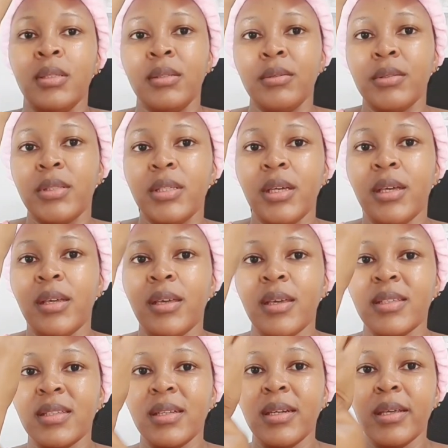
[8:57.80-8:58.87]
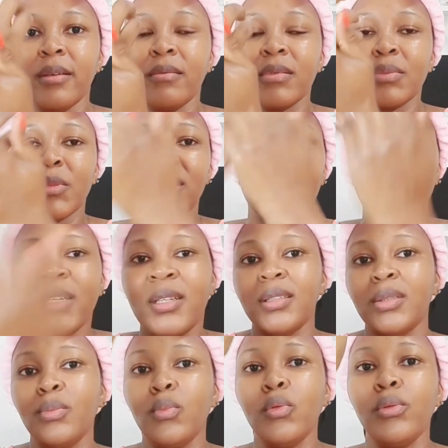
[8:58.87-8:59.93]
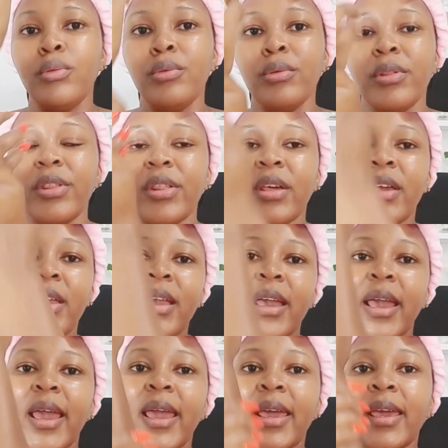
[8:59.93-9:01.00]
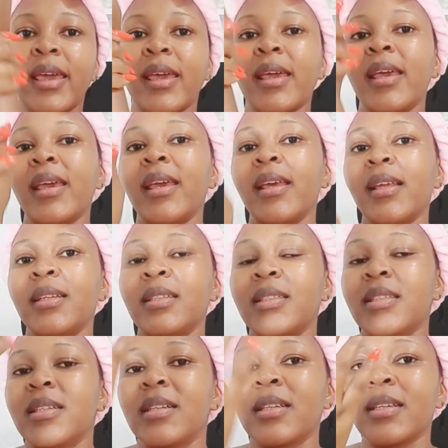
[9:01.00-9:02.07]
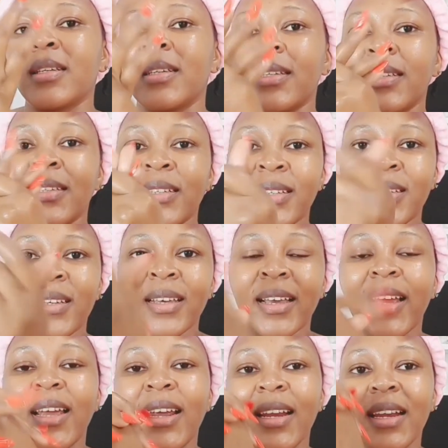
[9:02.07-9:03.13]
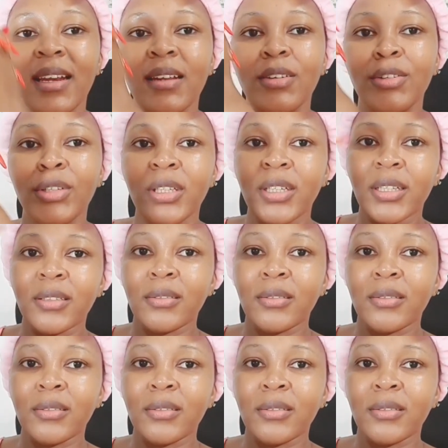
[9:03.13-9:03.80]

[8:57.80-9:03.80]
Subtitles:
So see, it leaves my skin smooth and glowing,